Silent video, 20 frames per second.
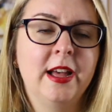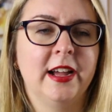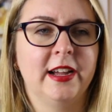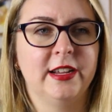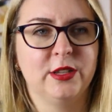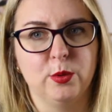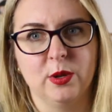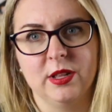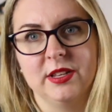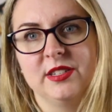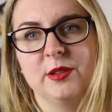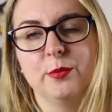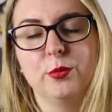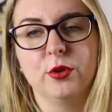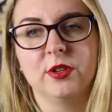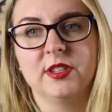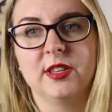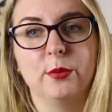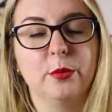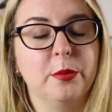as well as some
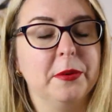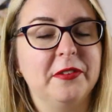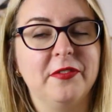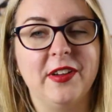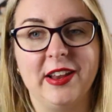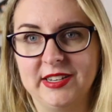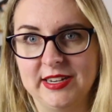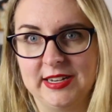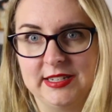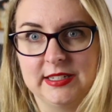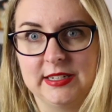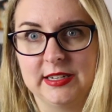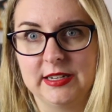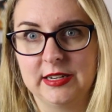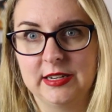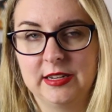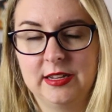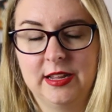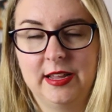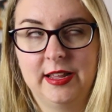books that would be
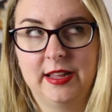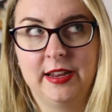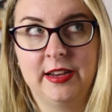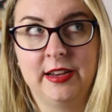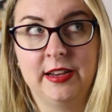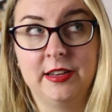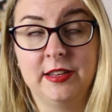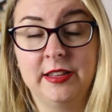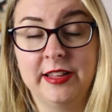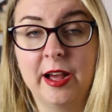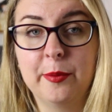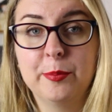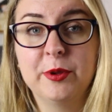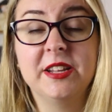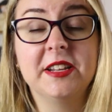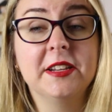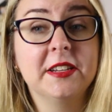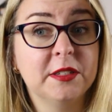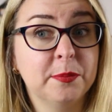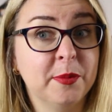fantastic in the upper
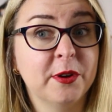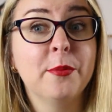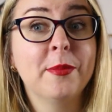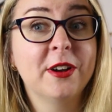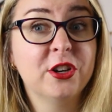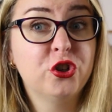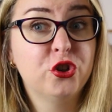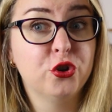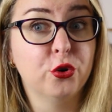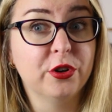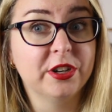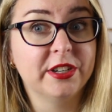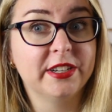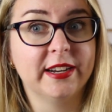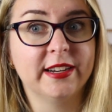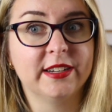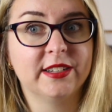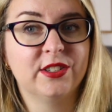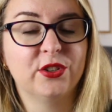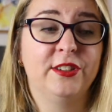years, but a much shorter
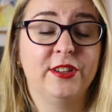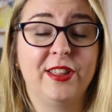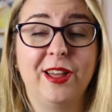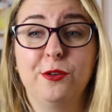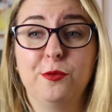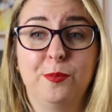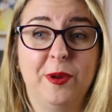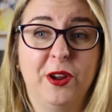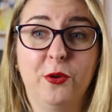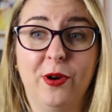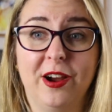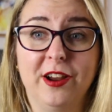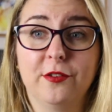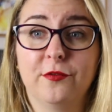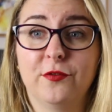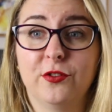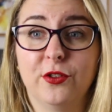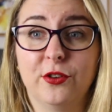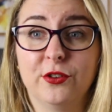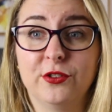text. So that would be great
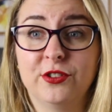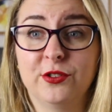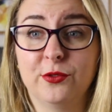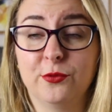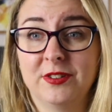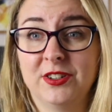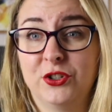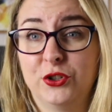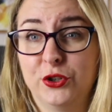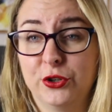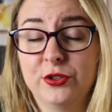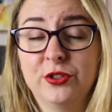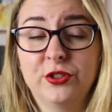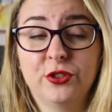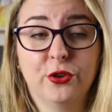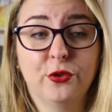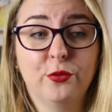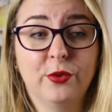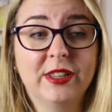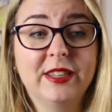for those students
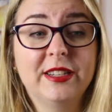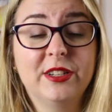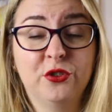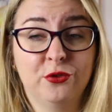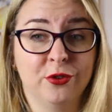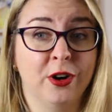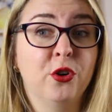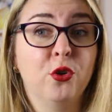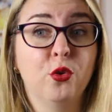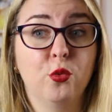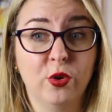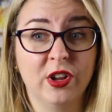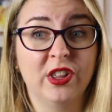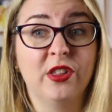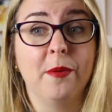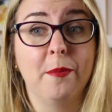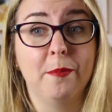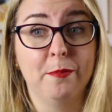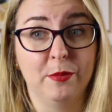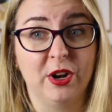who really struggle
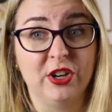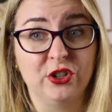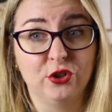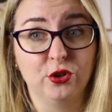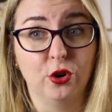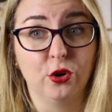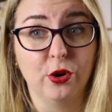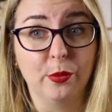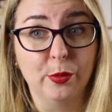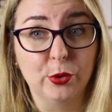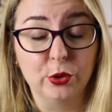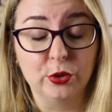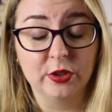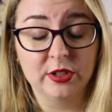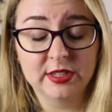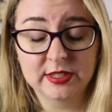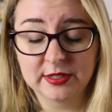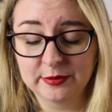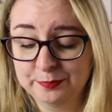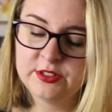with much longer
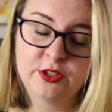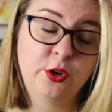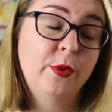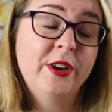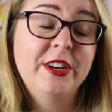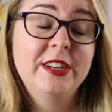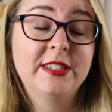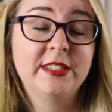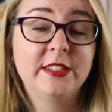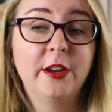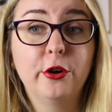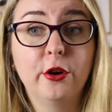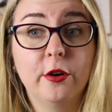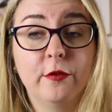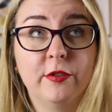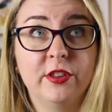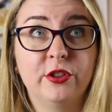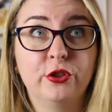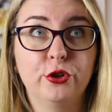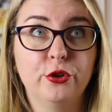books. So we're gonna start
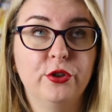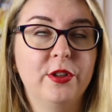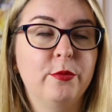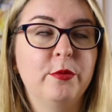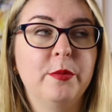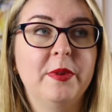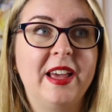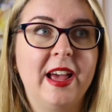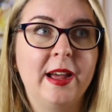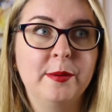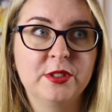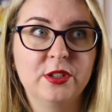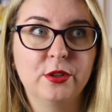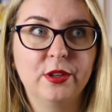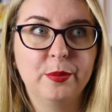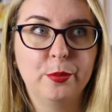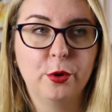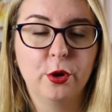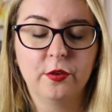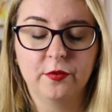off with two that would be
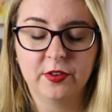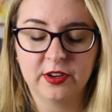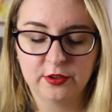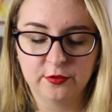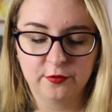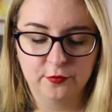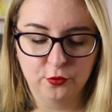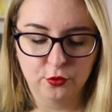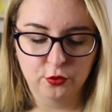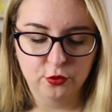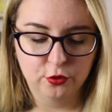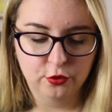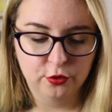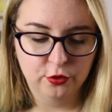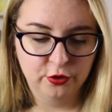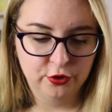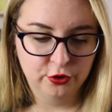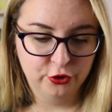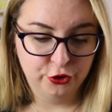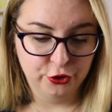absolutely perfect
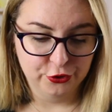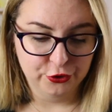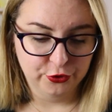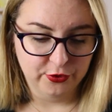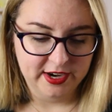for junior